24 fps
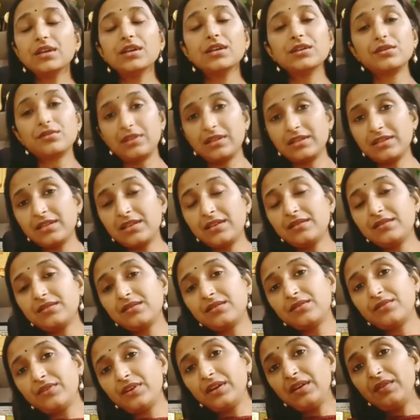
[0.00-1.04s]
That's the reason the
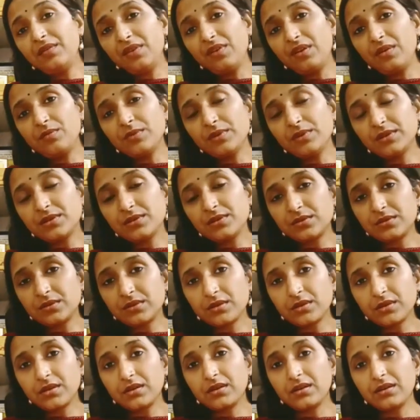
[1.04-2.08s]
very famous
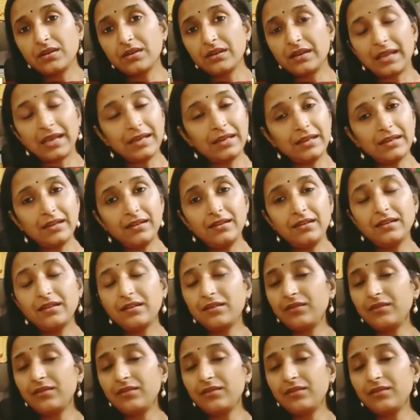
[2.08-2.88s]
line,